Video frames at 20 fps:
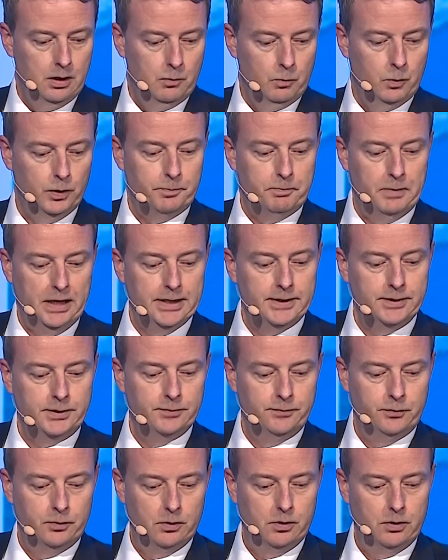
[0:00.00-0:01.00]
What
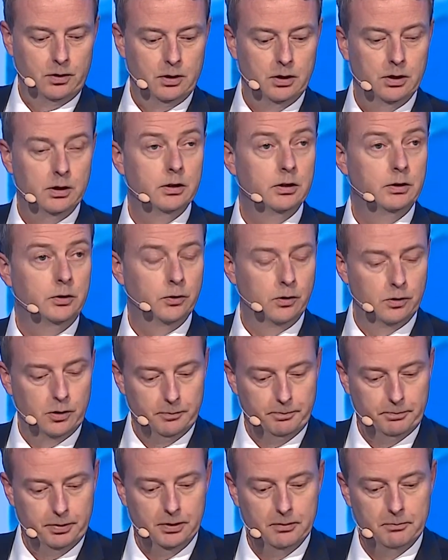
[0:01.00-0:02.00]
matters for
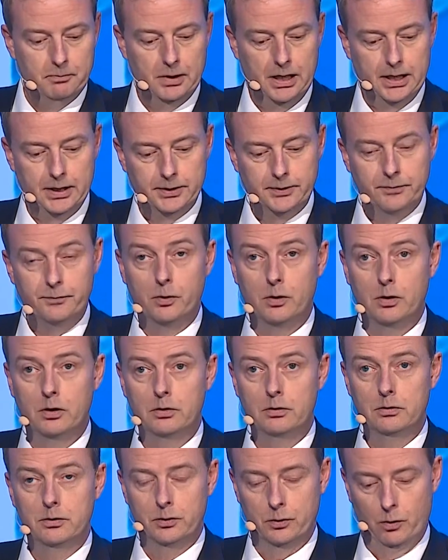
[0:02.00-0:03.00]
Europe matters
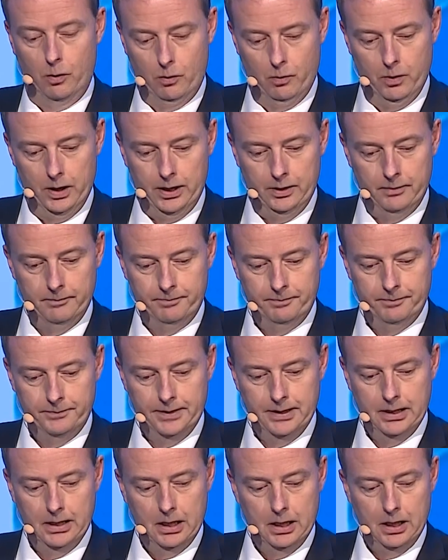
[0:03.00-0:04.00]
for Norway,
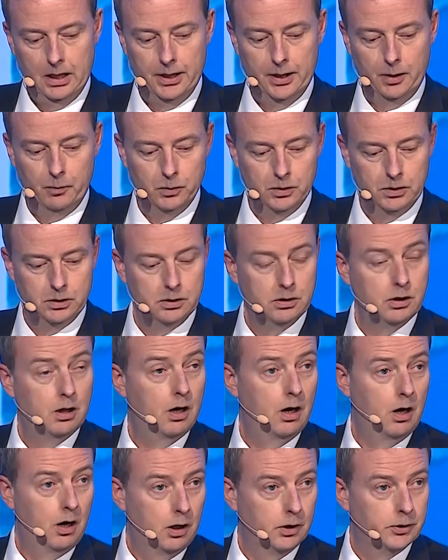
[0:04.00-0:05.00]
and I would
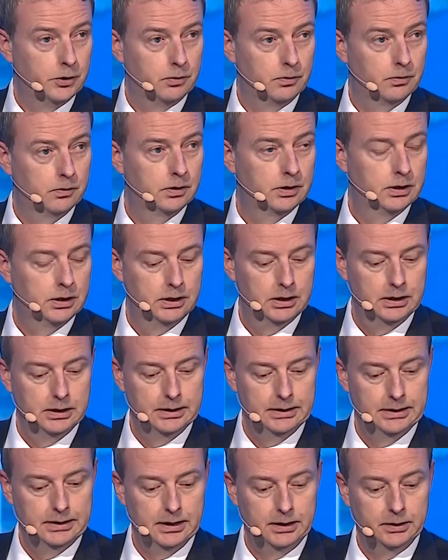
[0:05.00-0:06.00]
argue
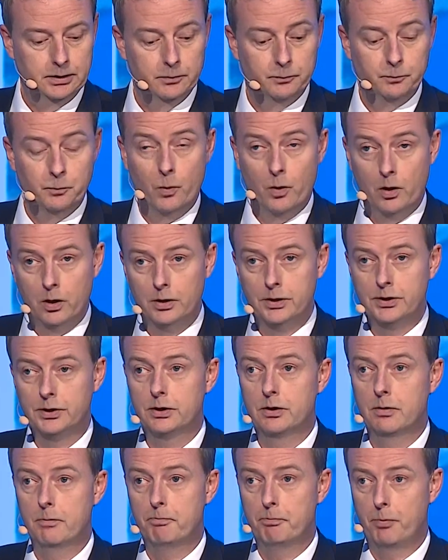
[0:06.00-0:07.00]
that it
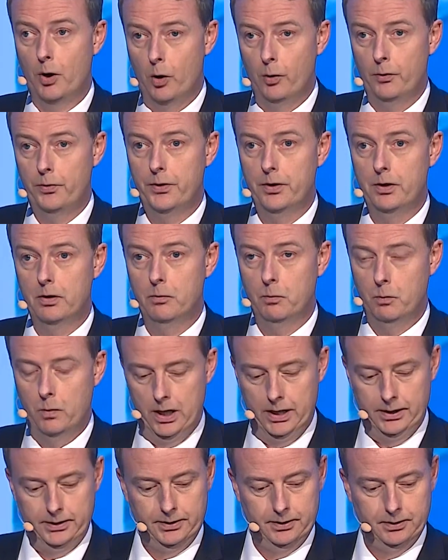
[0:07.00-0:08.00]
works both
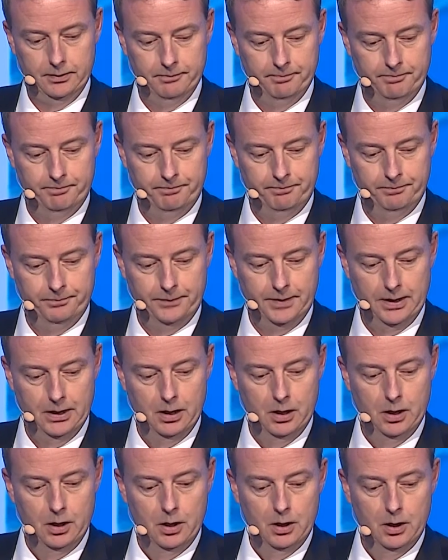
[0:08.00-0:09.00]
ways.
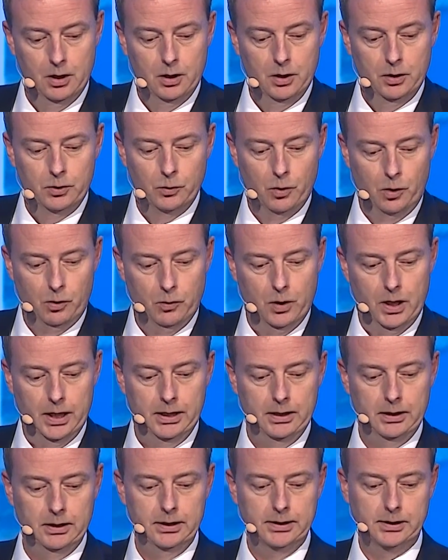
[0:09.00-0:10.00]

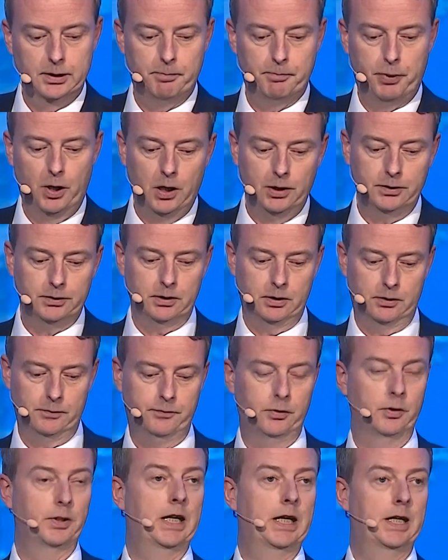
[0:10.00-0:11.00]
Norway is a partner
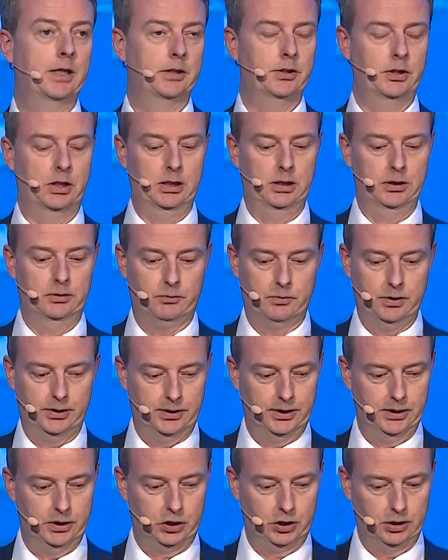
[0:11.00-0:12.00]
for the energy
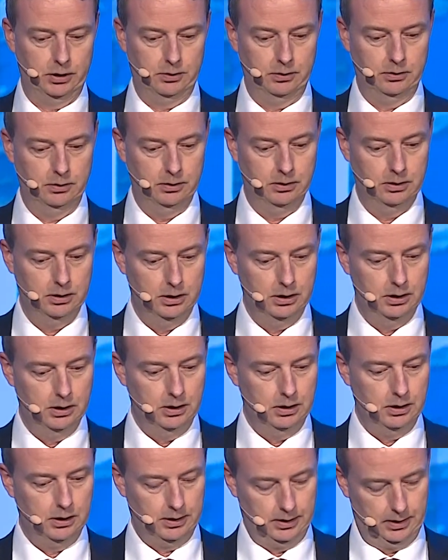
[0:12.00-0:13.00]
transition
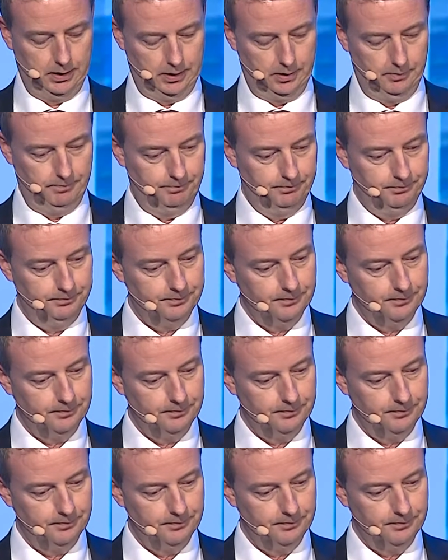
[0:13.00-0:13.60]
um,